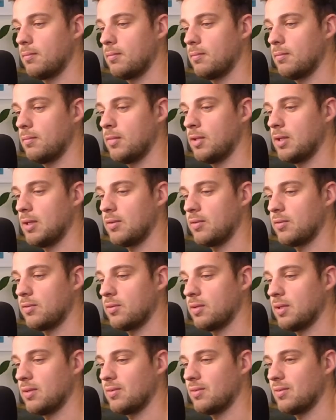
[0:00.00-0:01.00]
Yeah, so
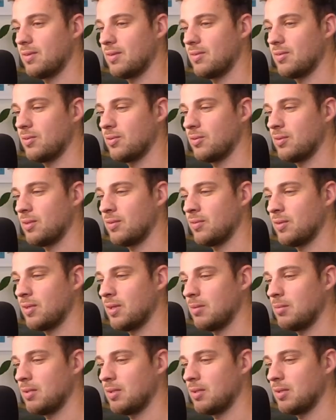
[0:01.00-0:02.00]
that's not an end
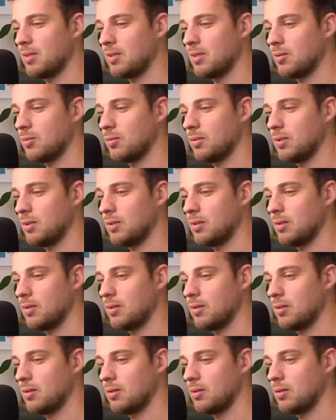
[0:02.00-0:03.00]
game that he can win.
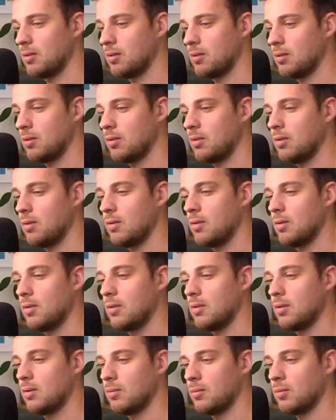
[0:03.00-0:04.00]

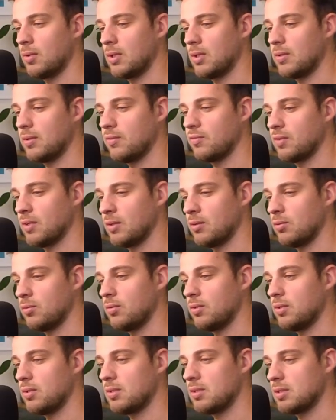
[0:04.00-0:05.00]
Wait, if I do
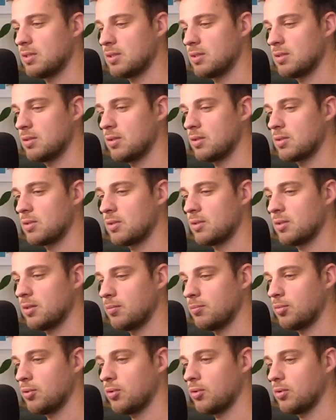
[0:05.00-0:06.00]
this, this is an
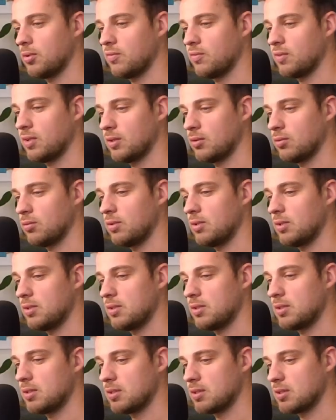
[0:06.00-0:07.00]
isolated pawn. If I do this,
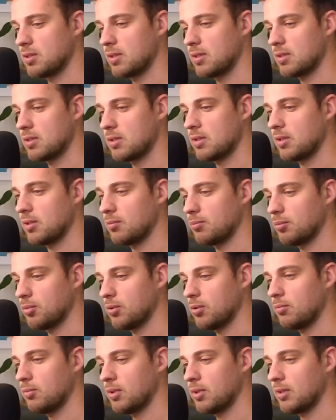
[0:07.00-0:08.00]
this is an isolated
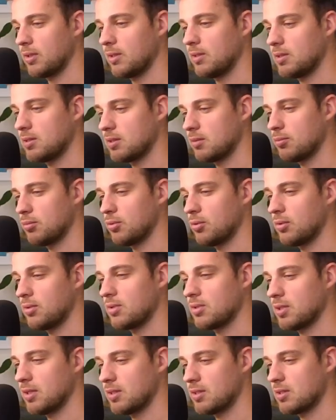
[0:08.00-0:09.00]
pawn, but at least the pawn is
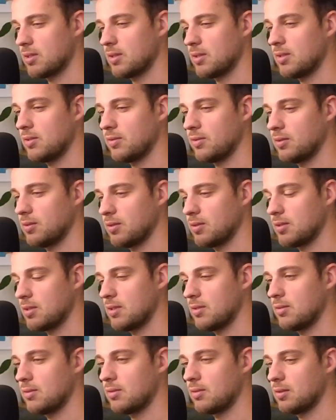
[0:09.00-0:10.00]
isolated in the
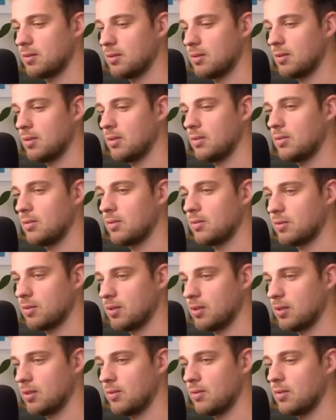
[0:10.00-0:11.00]
center then, in the
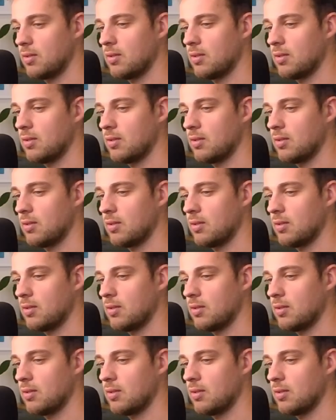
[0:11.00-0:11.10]
side.